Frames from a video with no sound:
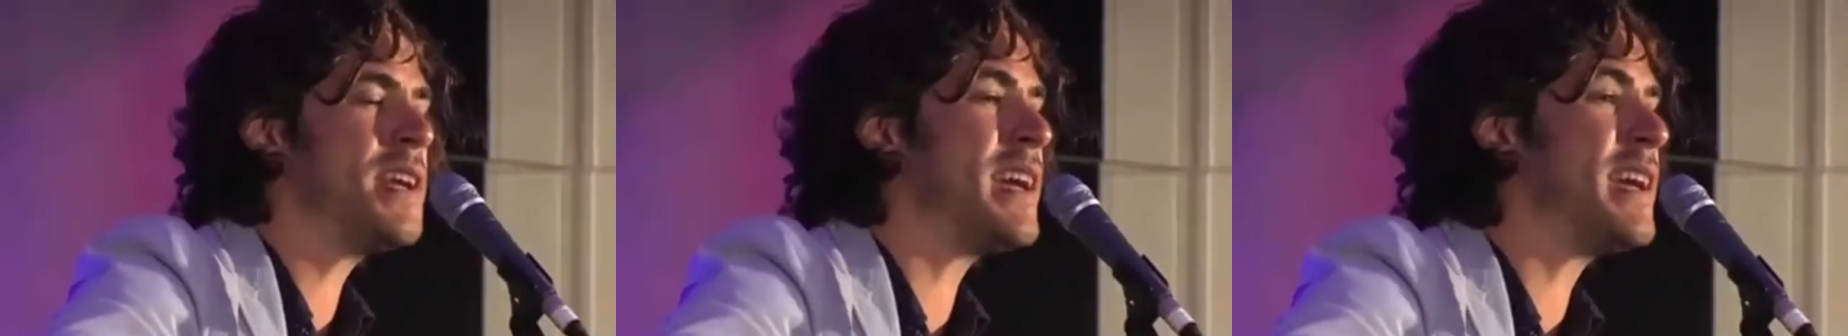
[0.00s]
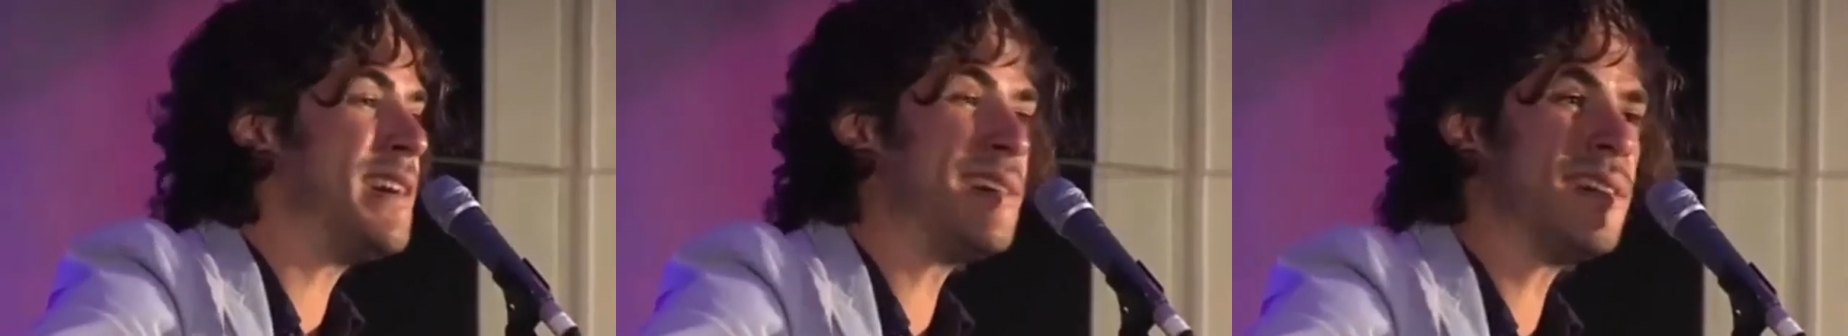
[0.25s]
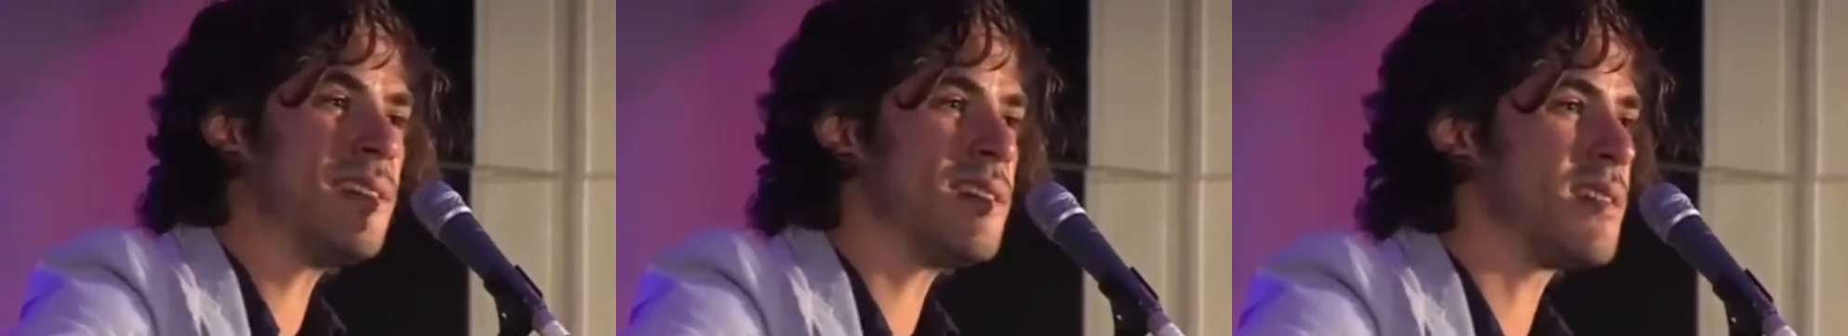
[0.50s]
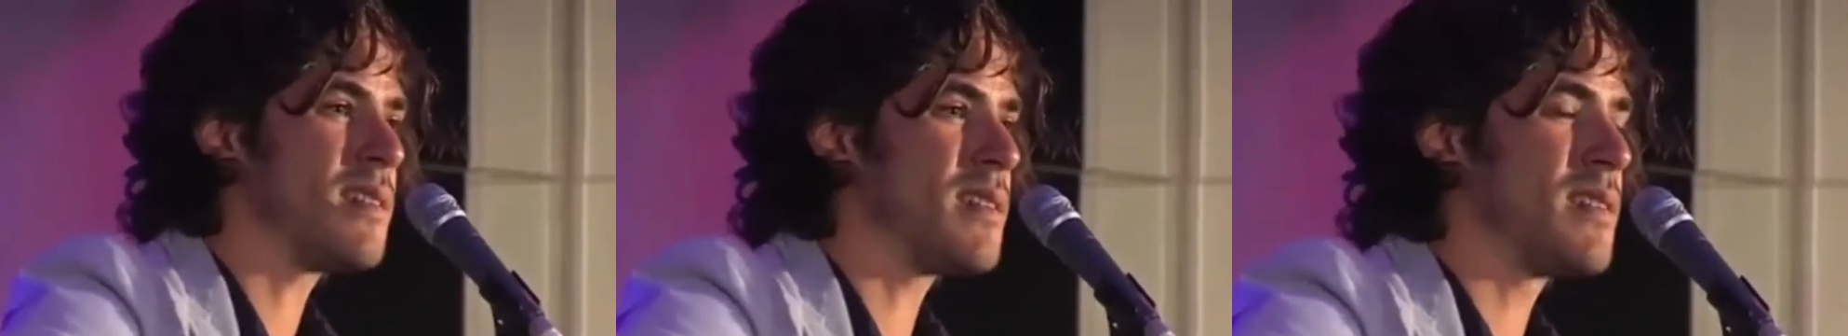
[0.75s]
now.
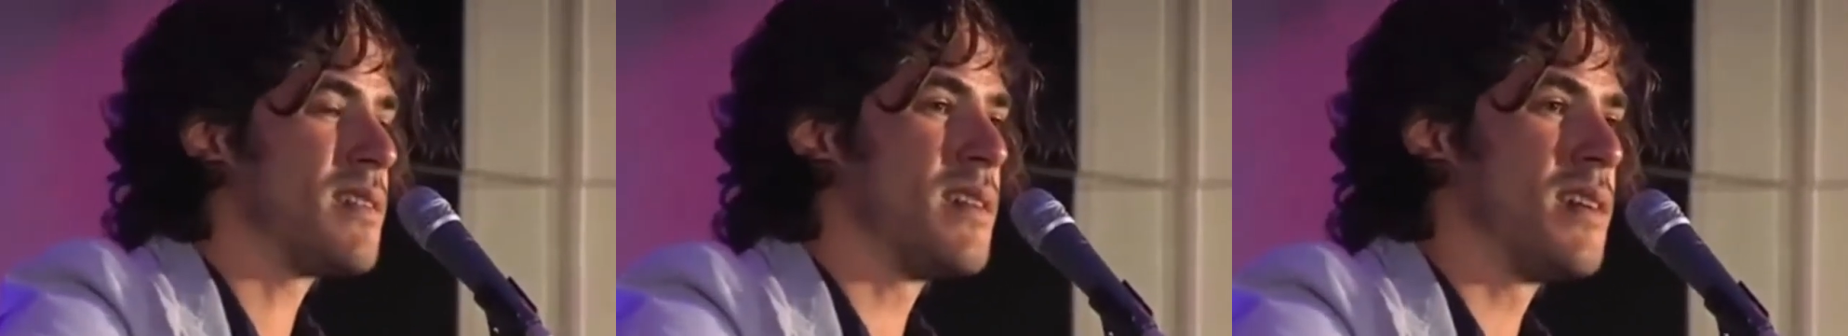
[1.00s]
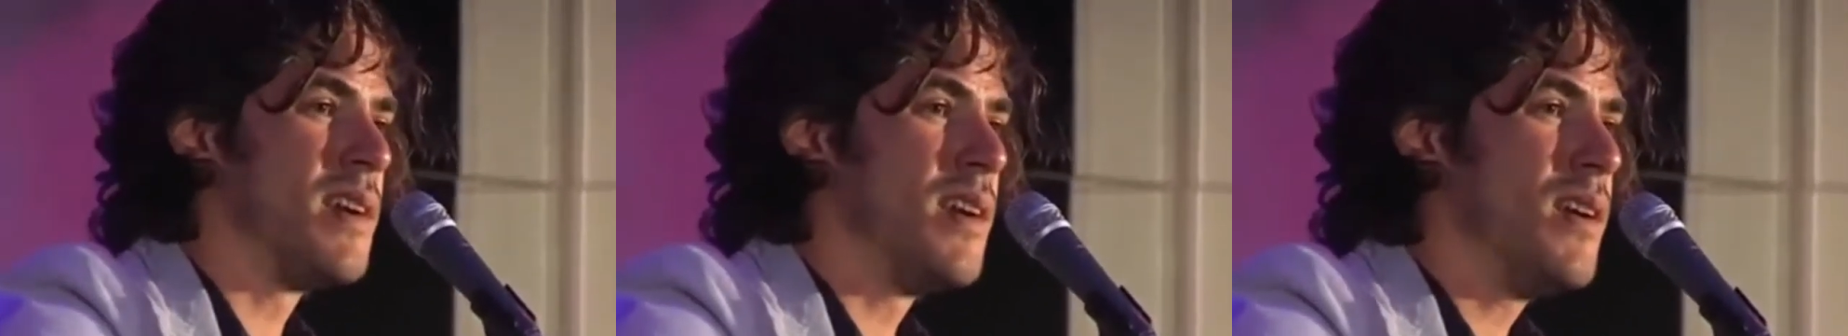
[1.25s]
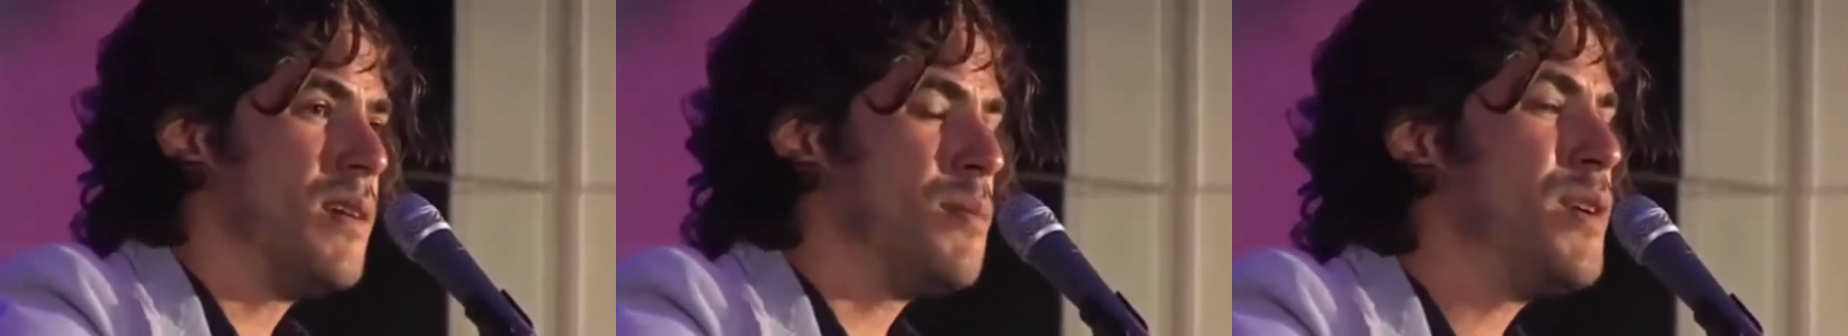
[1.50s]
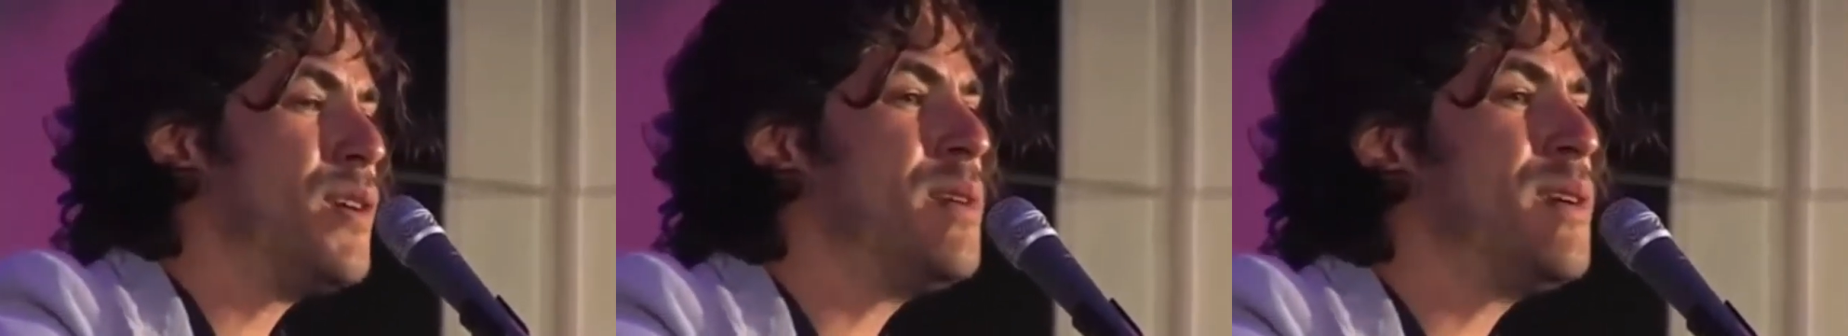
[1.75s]

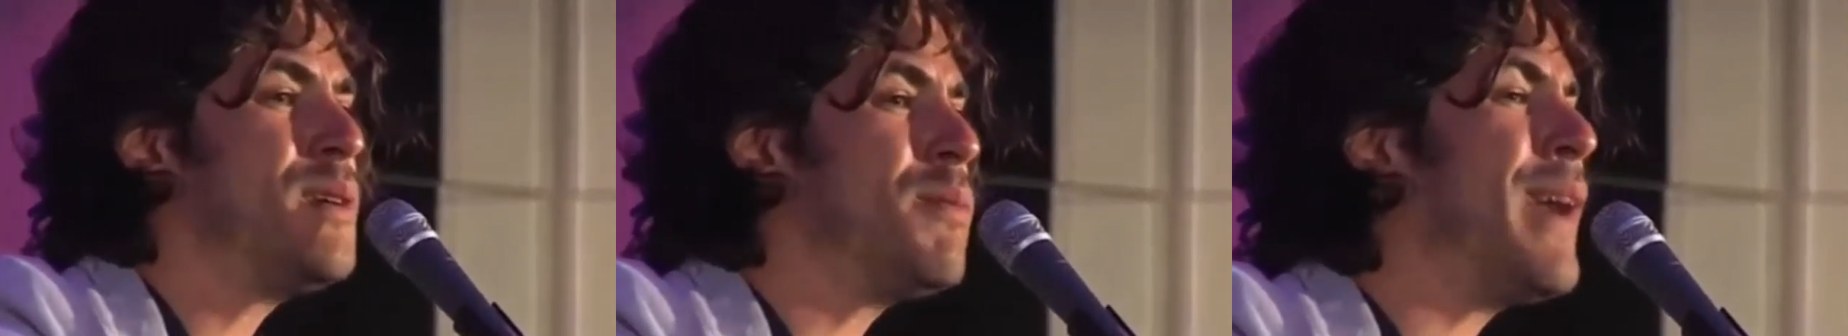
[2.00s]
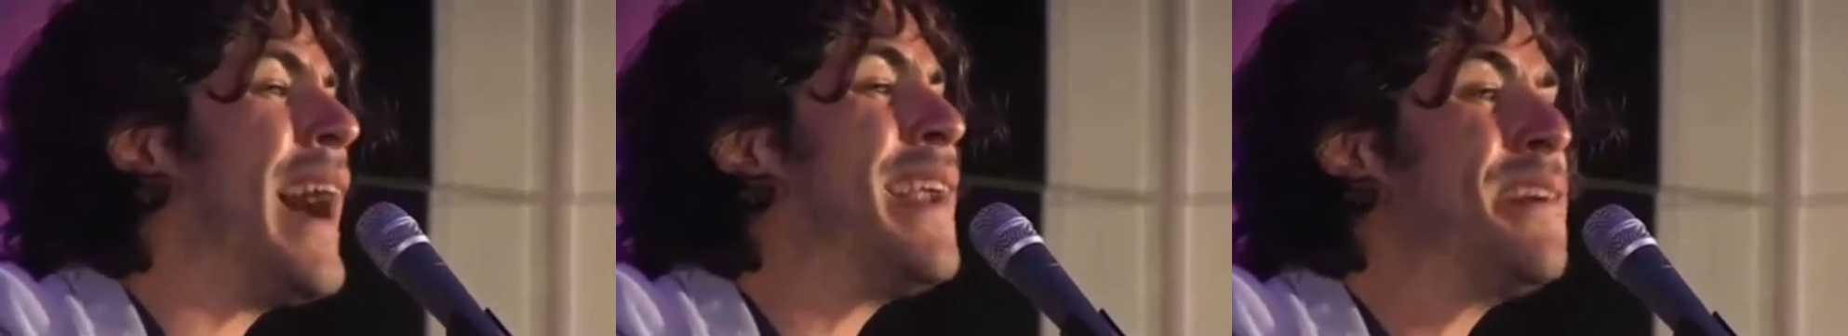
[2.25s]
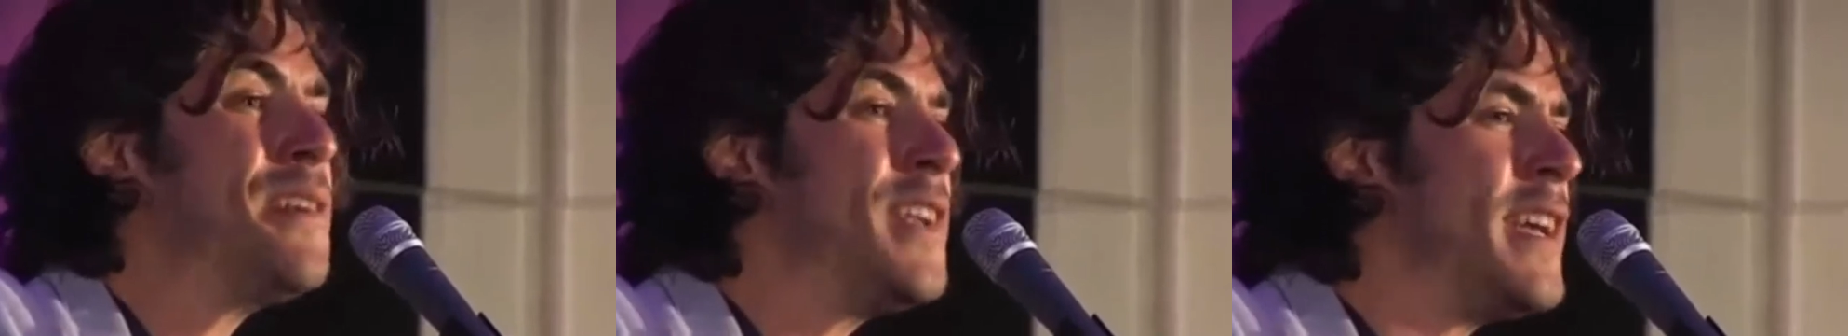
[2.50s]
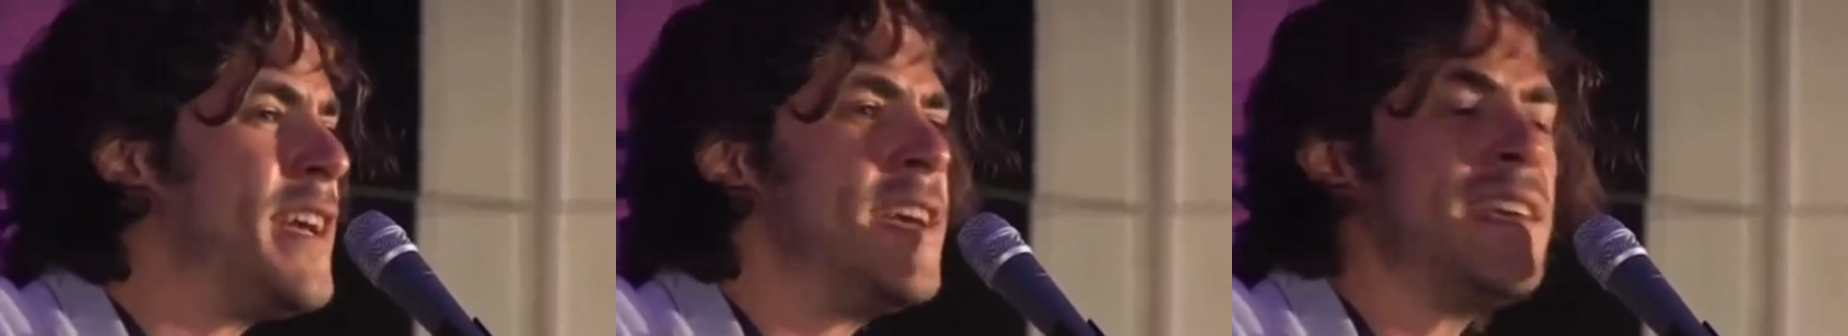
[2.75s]
Maybe a brighter
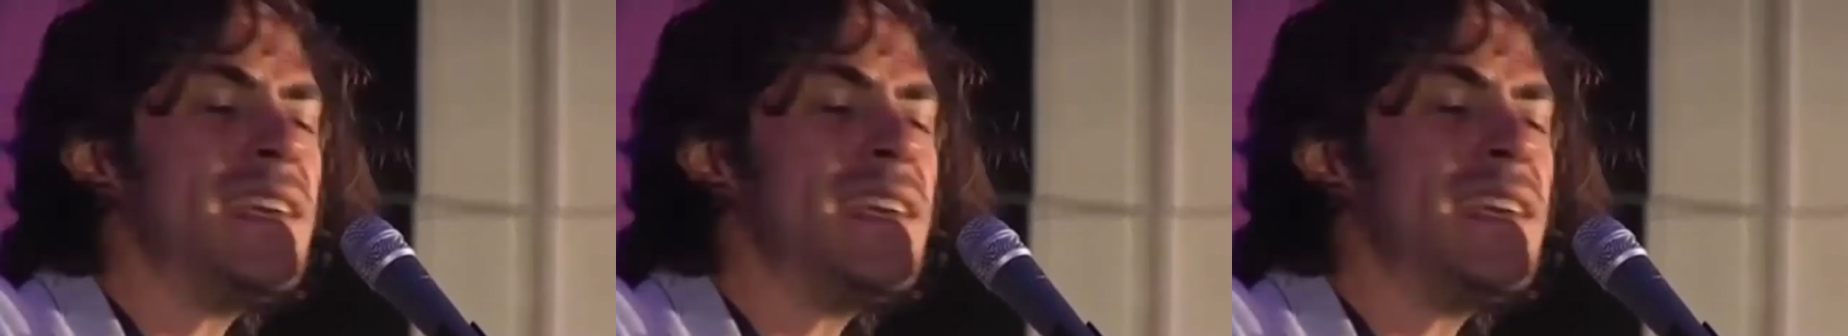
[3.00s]
day.